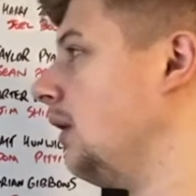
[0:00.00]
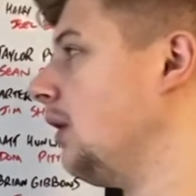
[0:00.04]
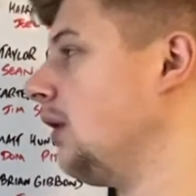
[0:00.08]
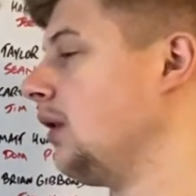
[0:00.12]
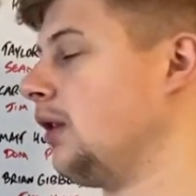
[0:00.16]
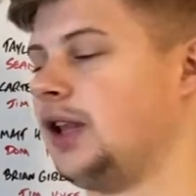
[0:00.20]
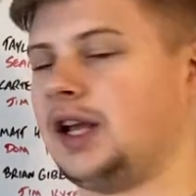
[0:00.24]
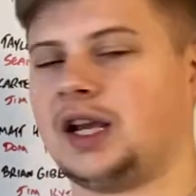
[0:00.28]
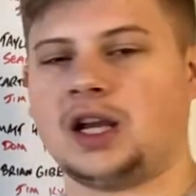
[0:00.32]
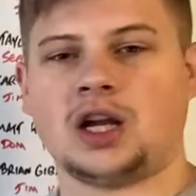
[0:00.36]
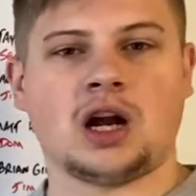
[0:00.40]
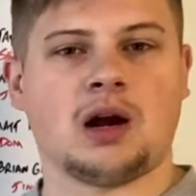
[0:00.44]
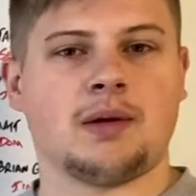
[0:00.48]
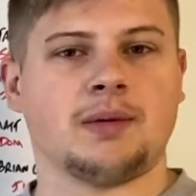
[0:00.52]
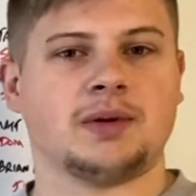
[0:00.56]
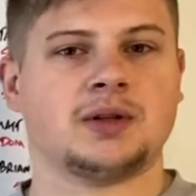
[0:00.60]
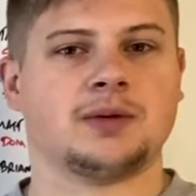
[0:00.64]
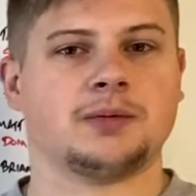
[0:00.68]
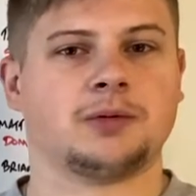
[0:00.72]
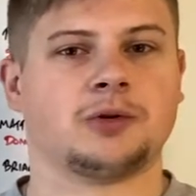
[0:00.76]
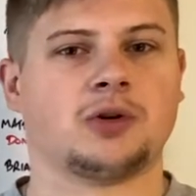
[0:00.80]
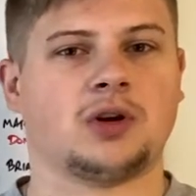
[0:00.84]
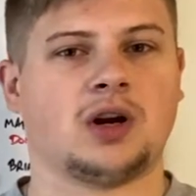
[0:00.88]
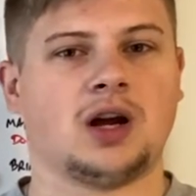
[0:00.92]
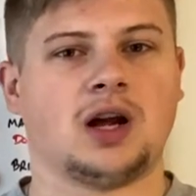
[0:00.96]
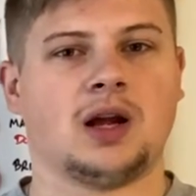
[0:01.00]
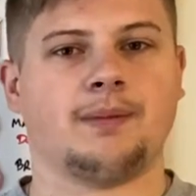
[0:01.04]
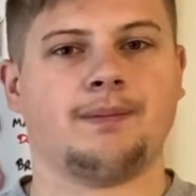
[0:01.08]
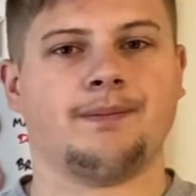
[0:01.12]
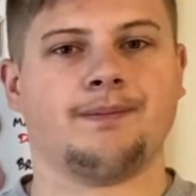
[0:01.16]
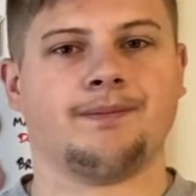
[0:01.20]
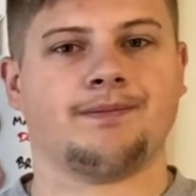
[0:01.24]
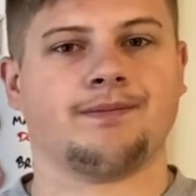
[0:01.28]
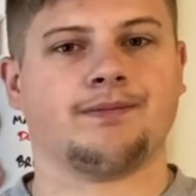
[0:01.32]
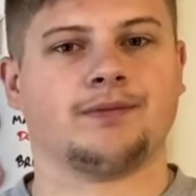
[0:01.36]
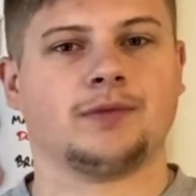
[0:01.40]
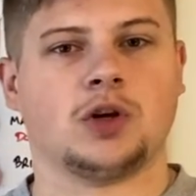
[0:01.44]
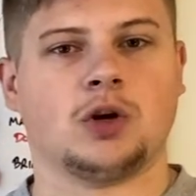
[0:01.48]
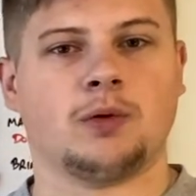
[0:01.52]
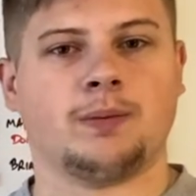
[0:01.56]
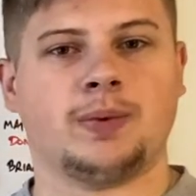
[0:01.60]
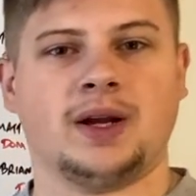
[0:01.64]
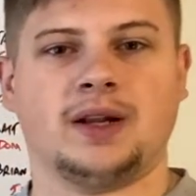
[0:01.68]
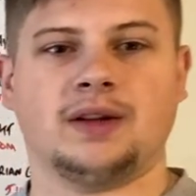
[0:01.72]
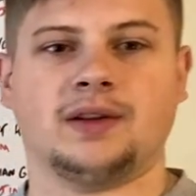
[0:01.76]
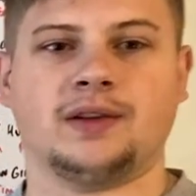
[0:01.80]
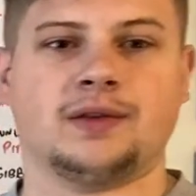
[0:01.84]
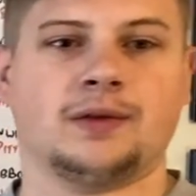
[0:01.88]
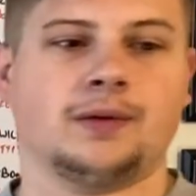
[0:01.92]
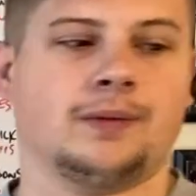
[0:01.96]
Like, comment, subscribe. Go
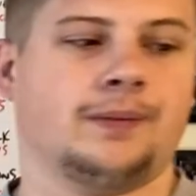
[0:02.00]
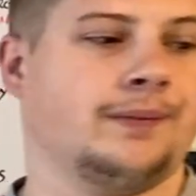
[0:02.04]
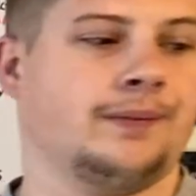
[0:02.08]
Pens.